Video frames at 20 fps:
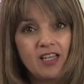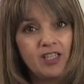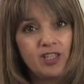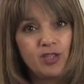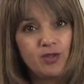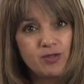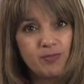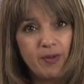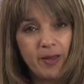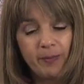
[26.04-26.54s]
the
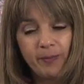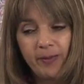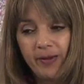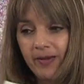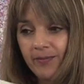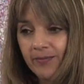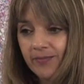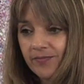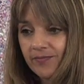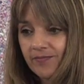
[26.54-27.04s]

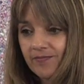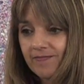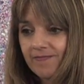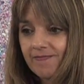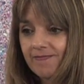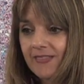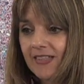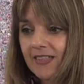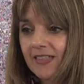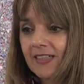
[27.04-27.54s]
newspaper.
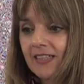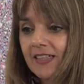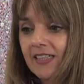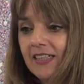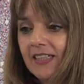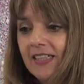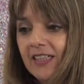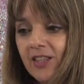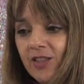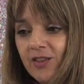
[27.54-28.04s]

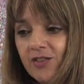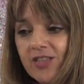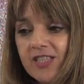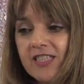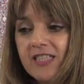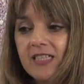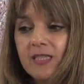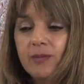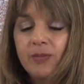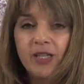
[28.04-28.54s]
You
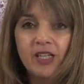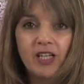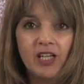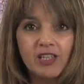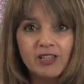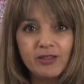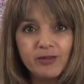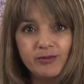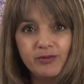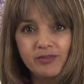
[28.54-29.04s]
just need a bit of
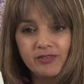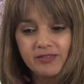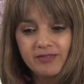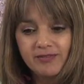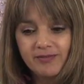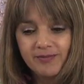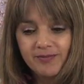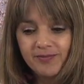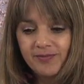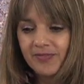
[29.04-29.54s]
glue
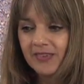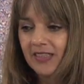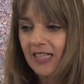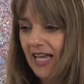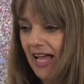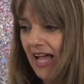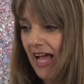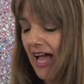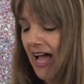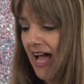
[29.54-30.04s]

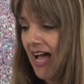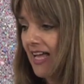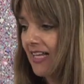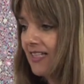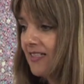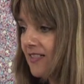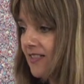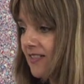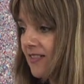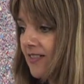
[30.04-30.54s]

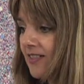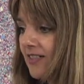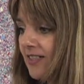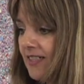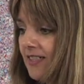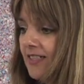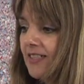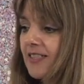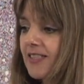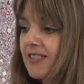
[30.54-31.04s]
and
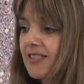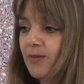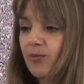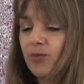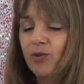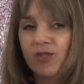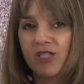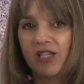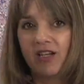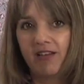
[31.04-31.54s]
some
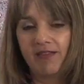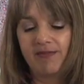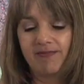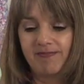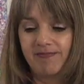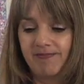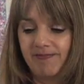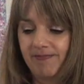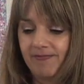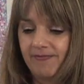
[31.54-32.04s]
water.
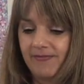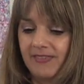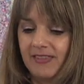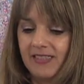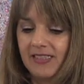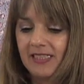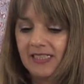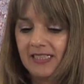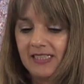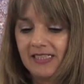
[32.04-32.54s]

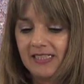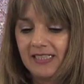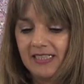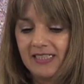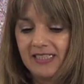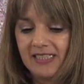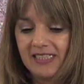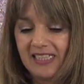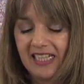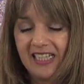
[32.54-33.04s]

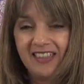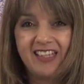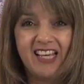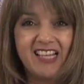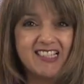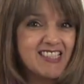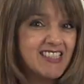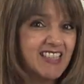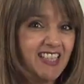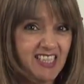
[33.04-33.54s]
And
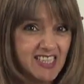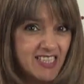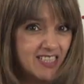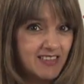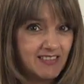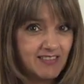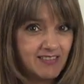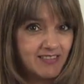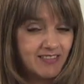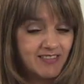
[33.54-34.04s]
that's it.
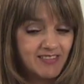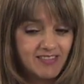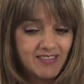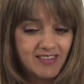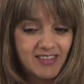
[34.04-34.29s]
We're going to